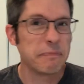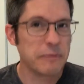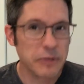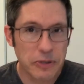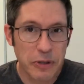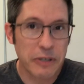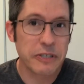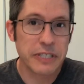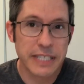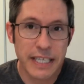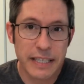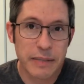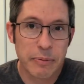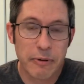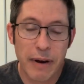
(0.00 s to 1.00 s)
you'll
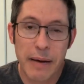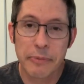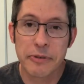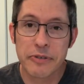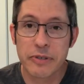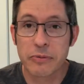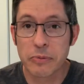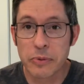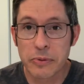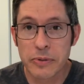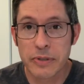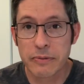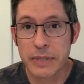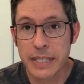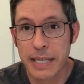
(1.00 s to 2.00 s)
understand the parameters and the rules
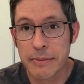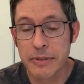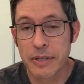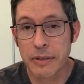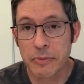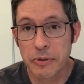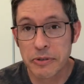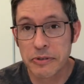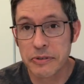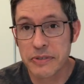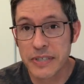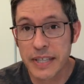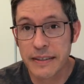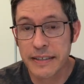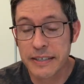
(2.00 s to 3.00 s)
in which Amazon wants you to
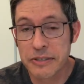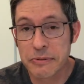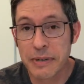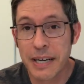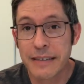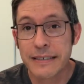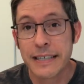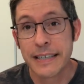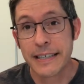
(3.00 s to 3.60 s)
send things around,